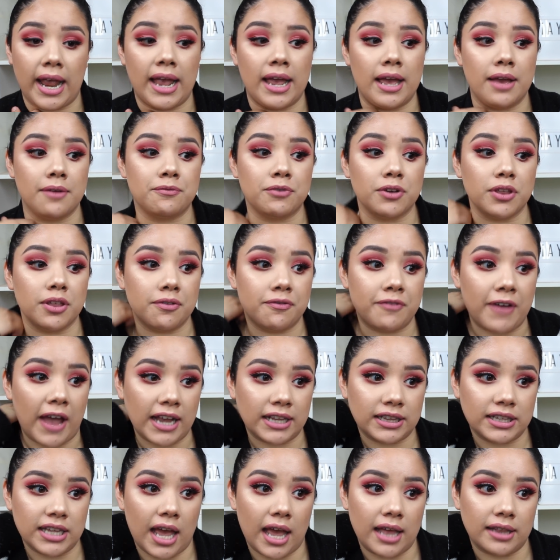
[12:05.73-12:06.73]
And for the
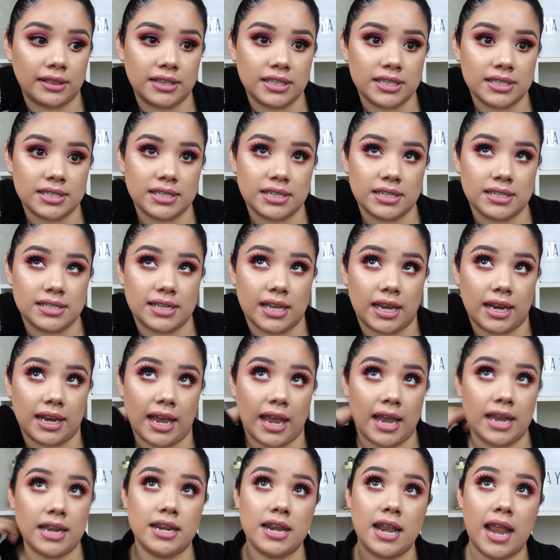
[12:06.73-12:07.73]
fact that this is like
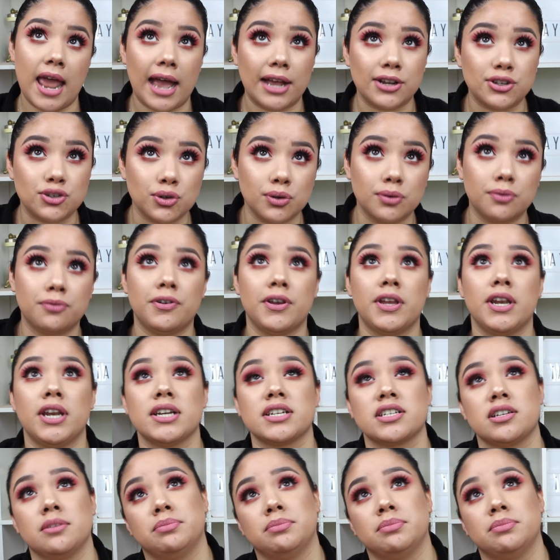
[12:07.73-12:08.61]
a natural finish,